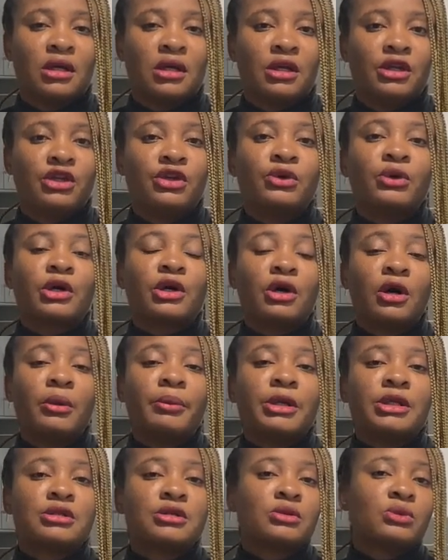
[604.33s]
You are
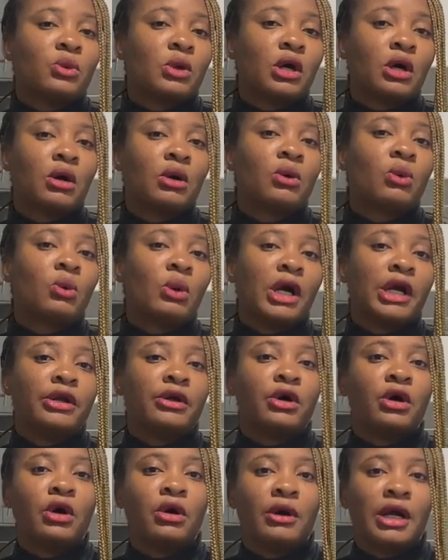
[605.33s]
coming to work quite
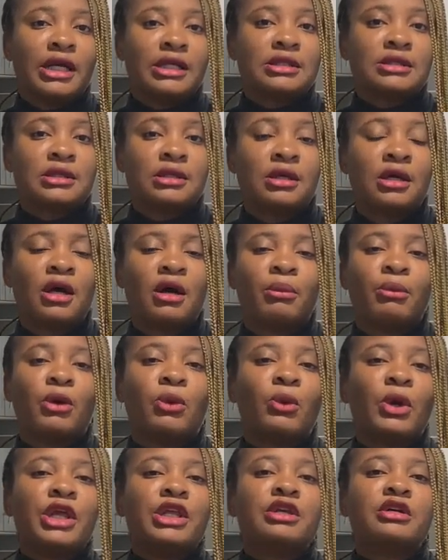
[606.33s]
all right, but
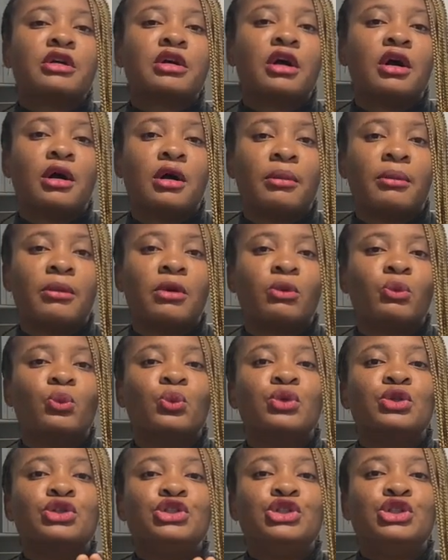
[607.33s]
when you come,
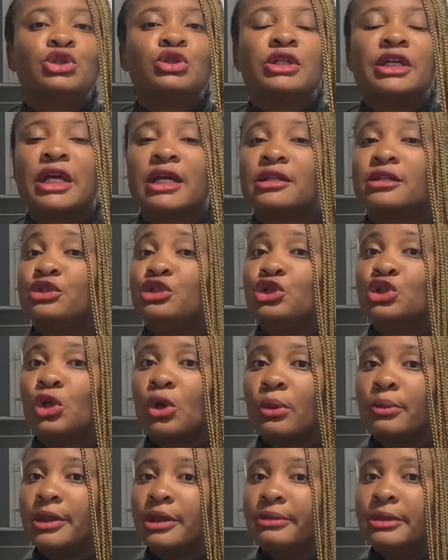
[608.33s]
would you get a
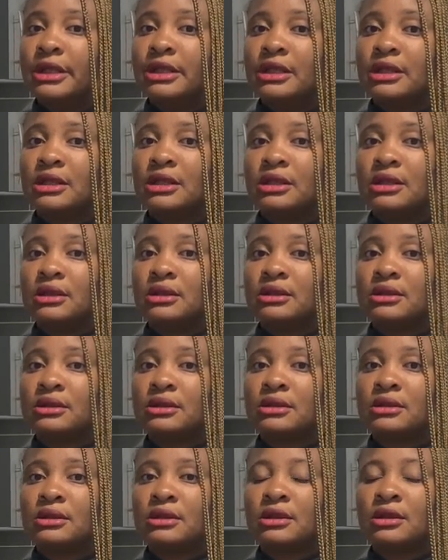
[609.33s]
job immediately?
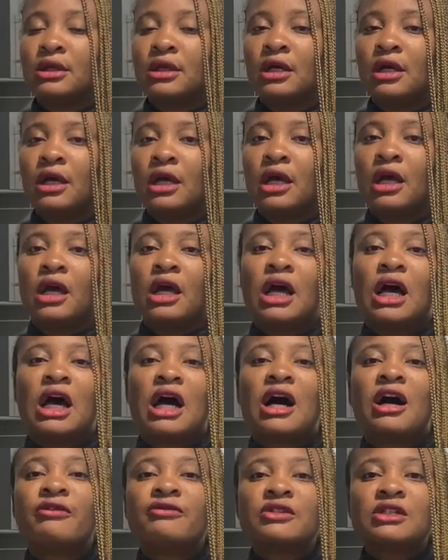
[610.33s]

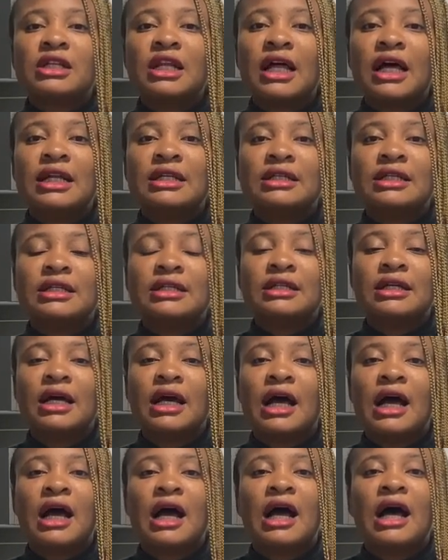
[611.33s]
After landing,
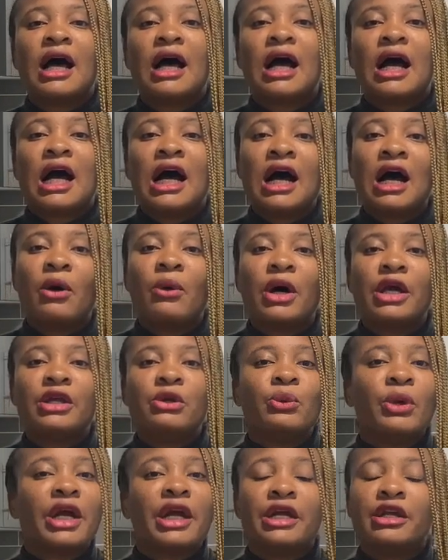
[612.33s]
where
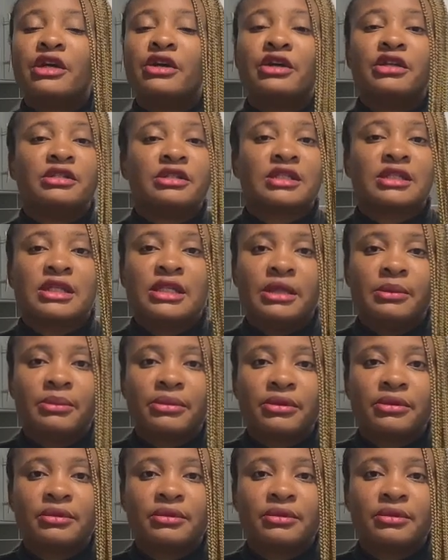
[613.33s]
are you going to sleep?